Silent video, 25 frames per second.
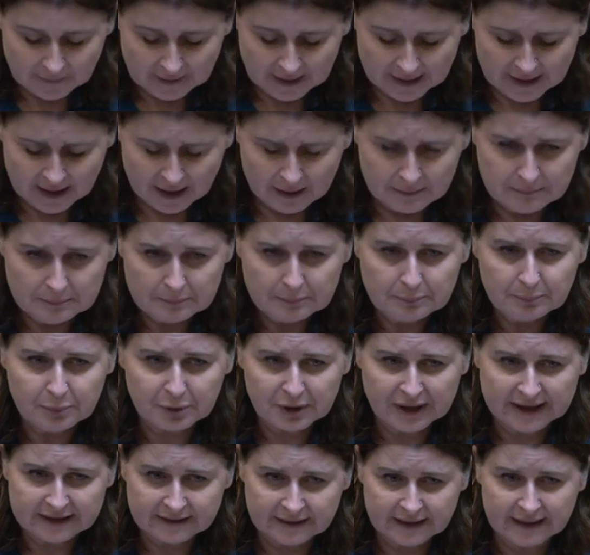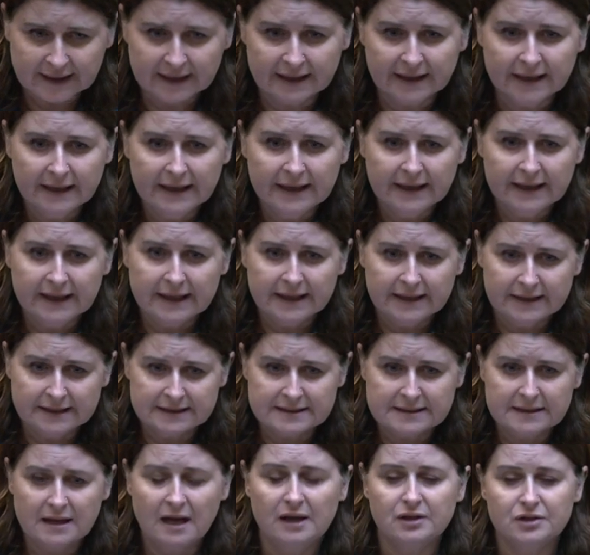um, but I think it
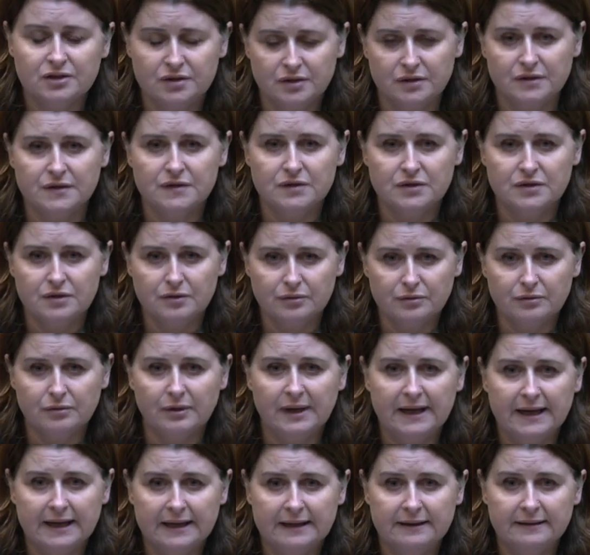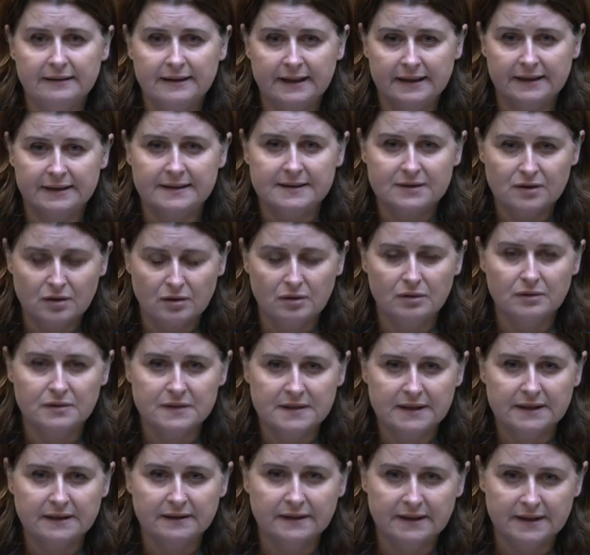is not just Ukraine that is
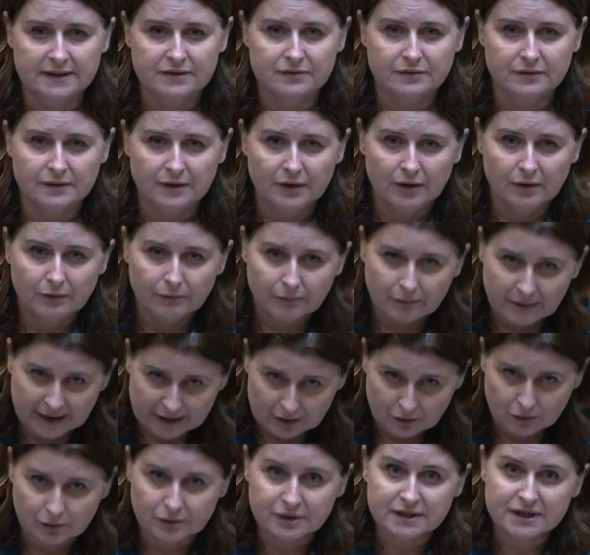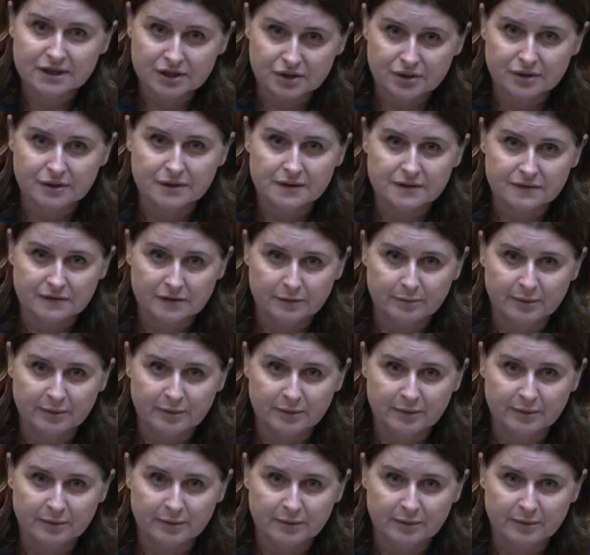causing these record issues for